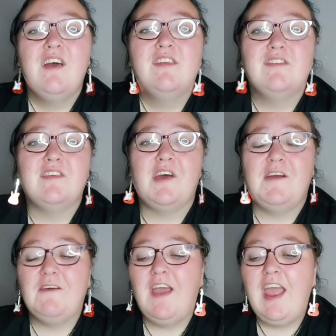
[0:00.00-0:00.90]

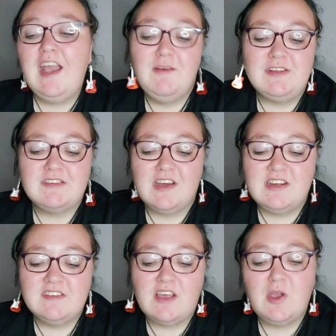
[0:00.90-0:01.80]
So anyways
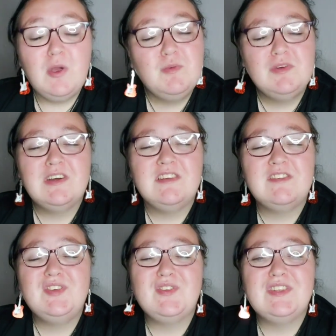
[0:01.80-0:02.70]
guys, I hope you guys
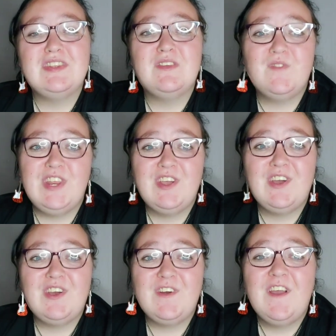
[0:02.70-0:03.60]
enjoyed this
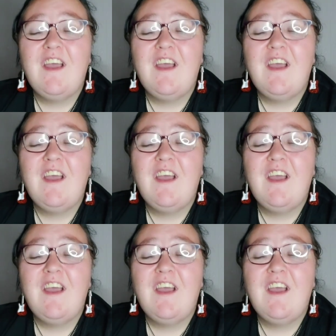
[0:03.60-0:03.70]
video.